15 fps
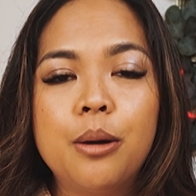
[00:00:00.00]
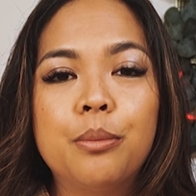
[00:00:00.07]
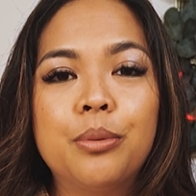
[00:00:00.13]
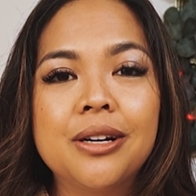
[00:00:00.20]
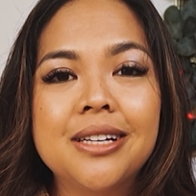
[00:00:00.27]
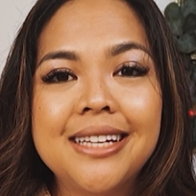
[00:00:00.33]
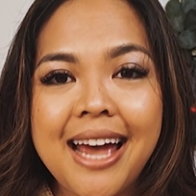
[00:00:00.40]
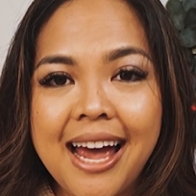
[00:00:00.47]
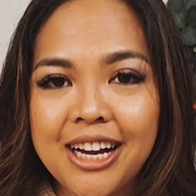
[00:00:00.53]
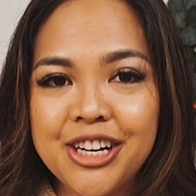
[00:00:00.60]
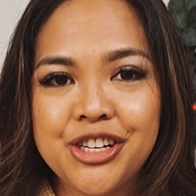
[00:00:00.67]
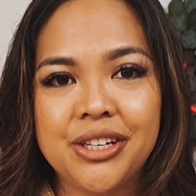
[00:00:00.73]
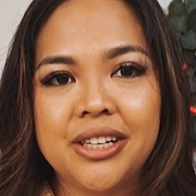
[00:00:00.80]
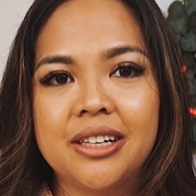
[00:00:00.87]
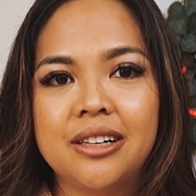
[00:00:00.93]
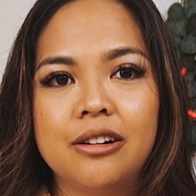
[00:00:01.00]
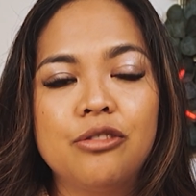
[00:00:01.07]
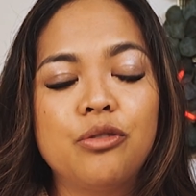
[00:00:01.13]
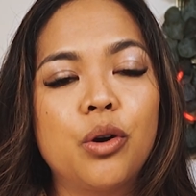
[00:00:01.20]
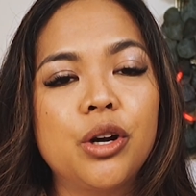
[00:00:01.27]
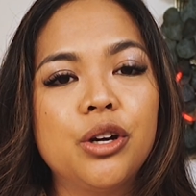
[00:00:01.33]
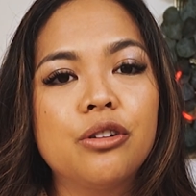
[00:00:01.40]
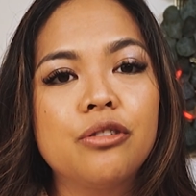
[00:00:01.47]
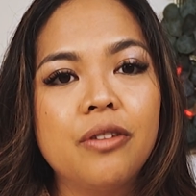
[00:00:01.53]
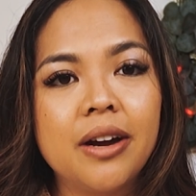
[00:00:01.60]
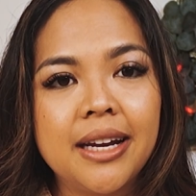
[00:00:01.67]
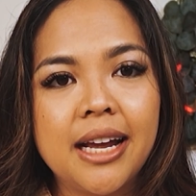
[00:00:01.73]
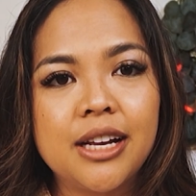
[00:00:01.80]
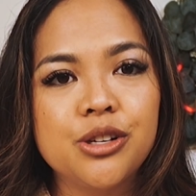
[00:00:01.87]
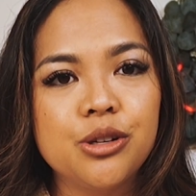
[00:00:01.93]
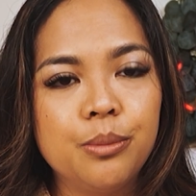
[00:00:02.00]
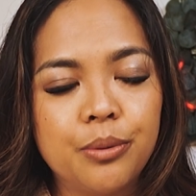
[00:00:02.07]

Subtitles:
protection for your financial